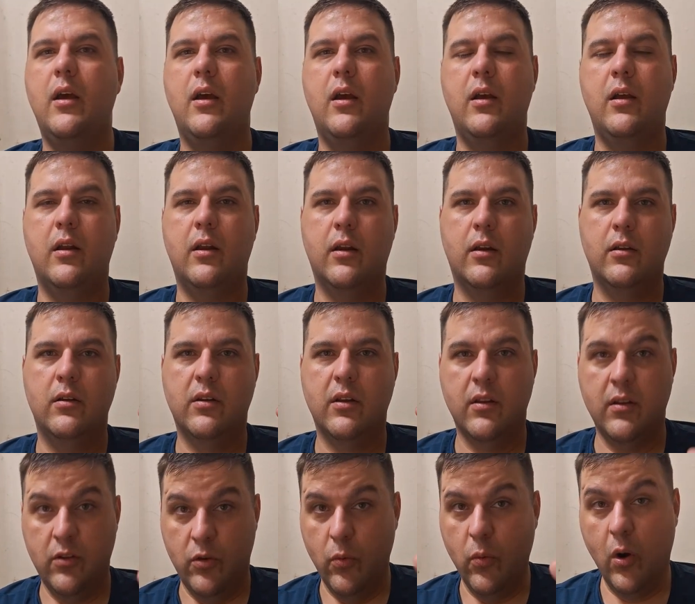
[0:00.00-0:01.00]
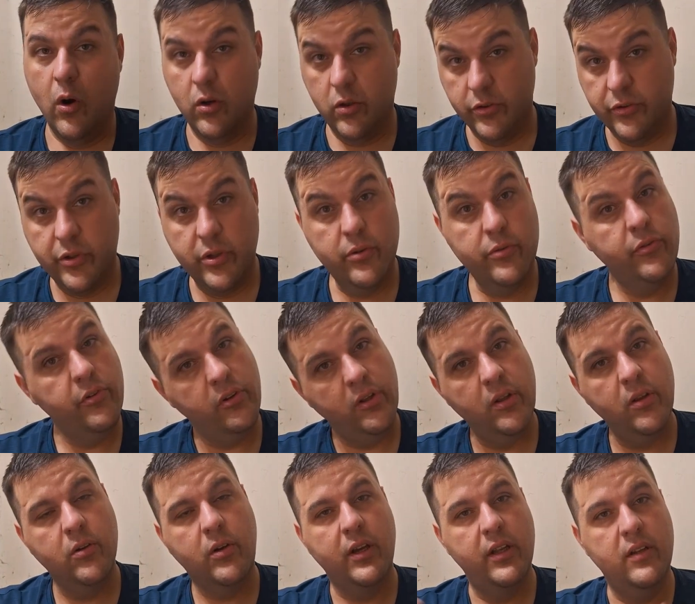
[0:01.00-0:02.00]
and you also
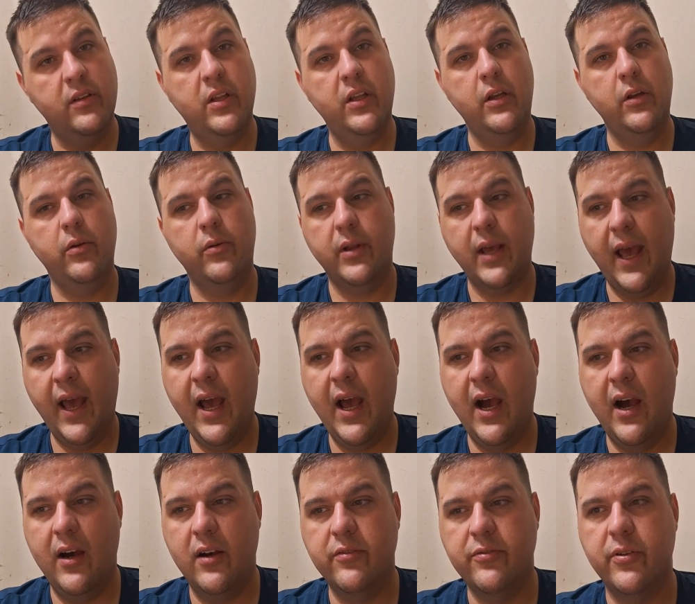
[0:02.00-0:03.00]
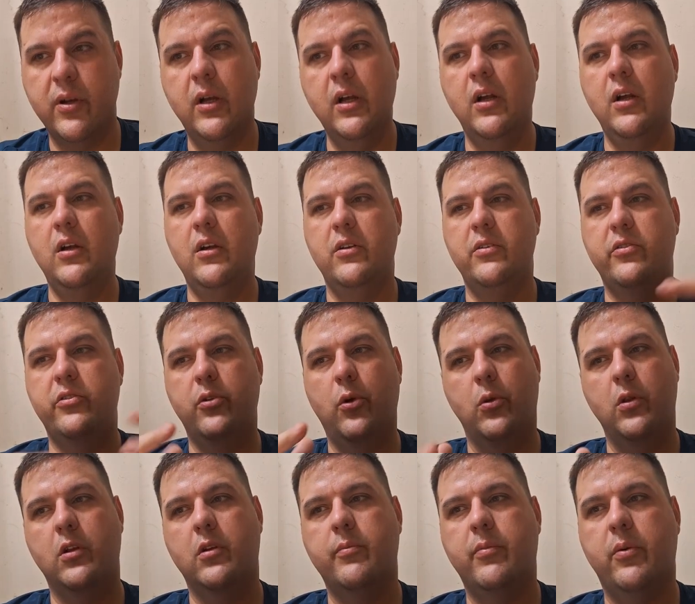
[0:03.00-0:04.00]
still continue to have
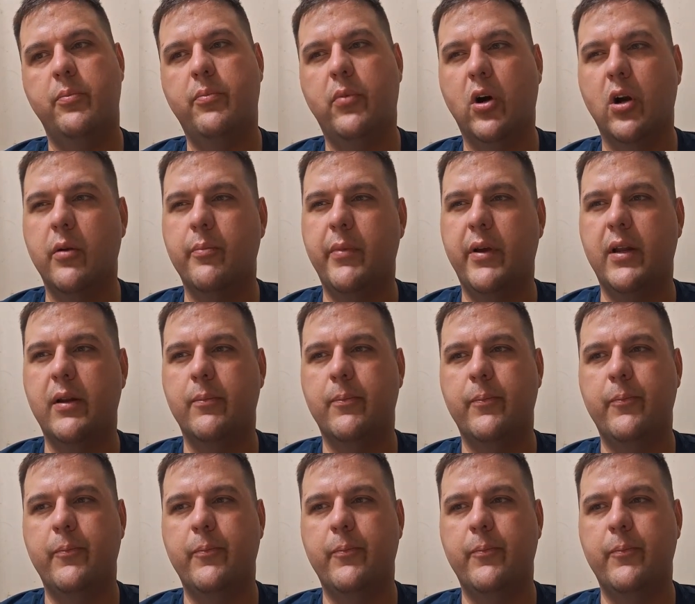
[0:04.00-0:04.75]
solar bombardment.